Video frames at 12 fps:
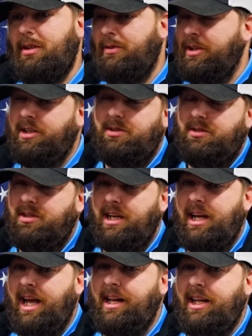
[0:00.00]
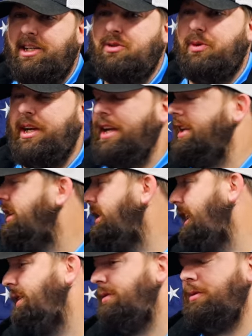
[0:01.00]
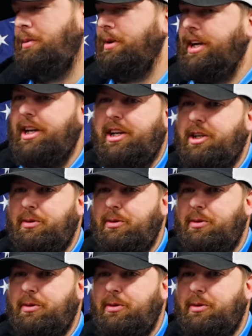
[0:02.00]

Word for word: well, unless we had done that from the beginning,